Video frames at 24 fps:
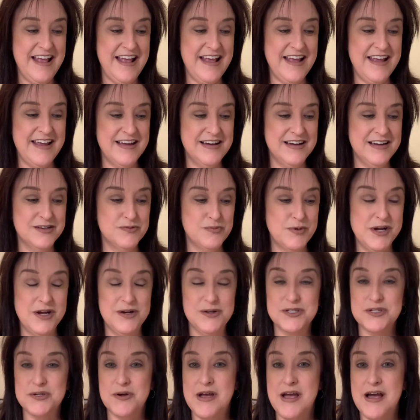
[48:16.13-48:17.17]
And we
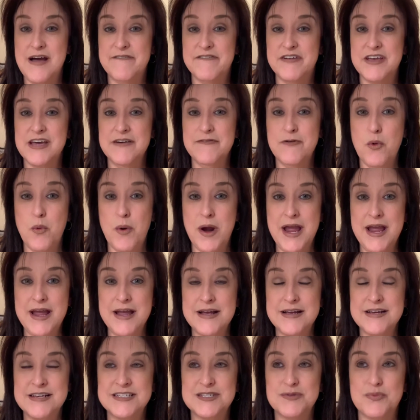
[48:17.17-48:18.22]
also have
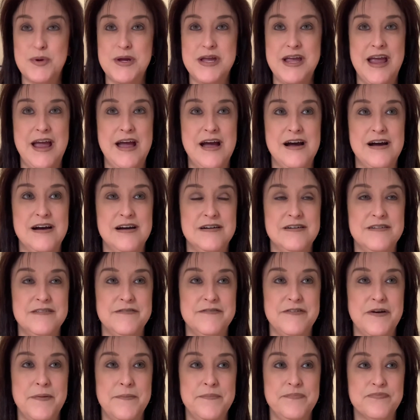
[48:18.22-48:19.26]
giveaways. We
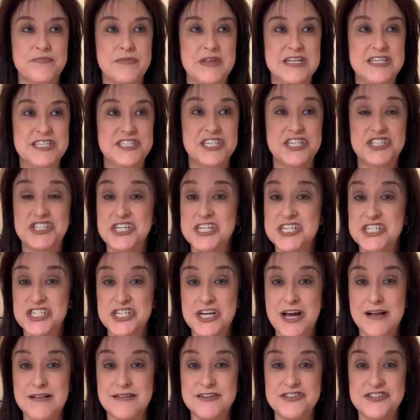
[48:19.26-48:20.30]
have stitching
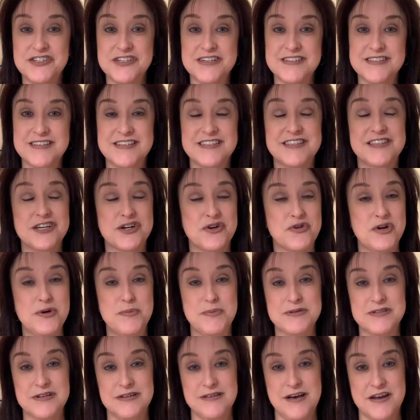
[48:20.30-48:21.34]
challenges. The group
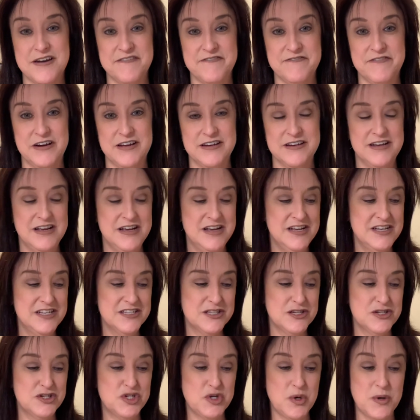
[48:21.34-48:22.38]
is a lot of fun.
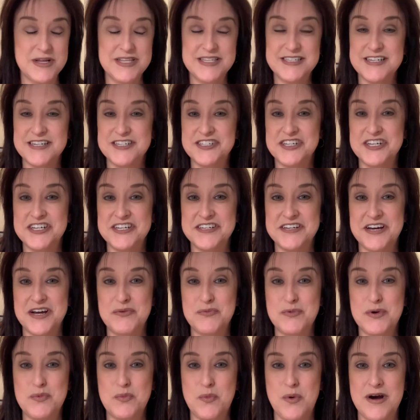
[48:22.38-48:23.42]
So join Stitching
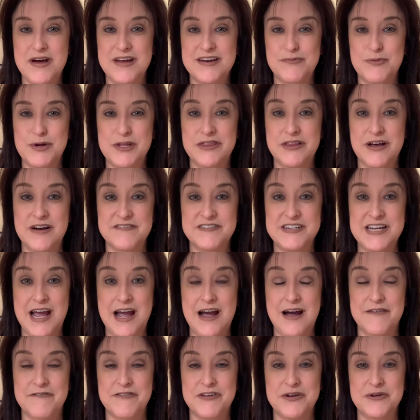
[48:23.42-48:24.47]
911. We'd love to
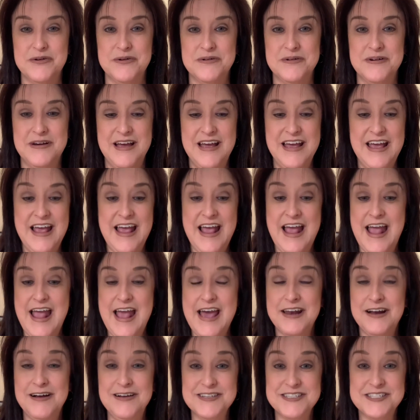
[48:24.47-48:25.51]
have you.
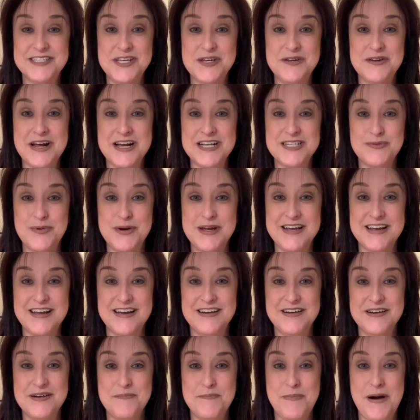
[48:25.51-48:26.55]
And I'll see you next week.
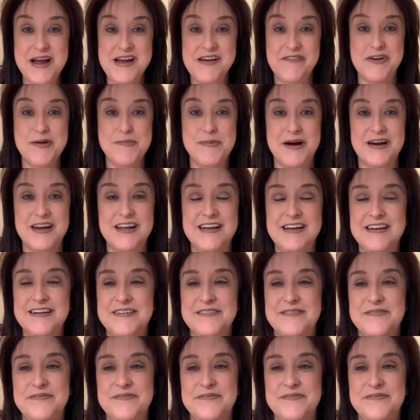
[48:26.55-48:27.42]
Bye, everybody.